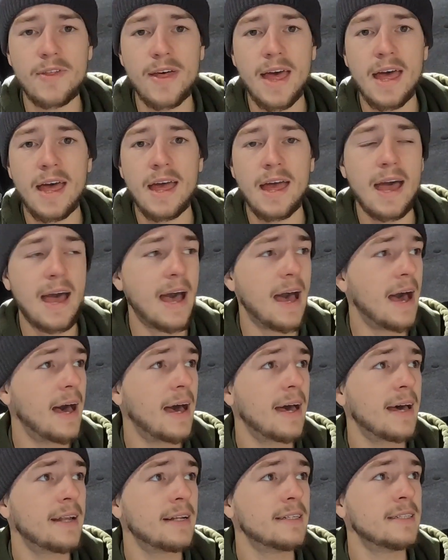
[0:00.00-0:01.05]
there
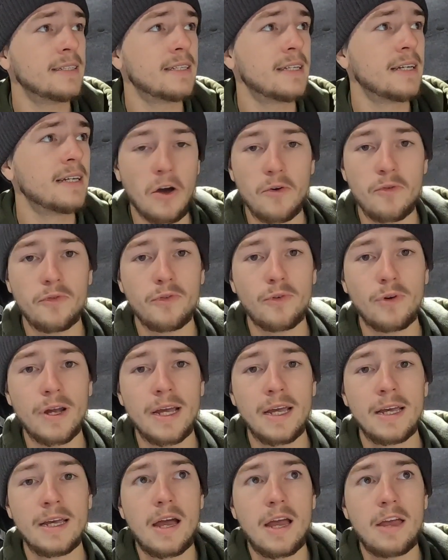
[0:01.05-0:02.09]
and go for it.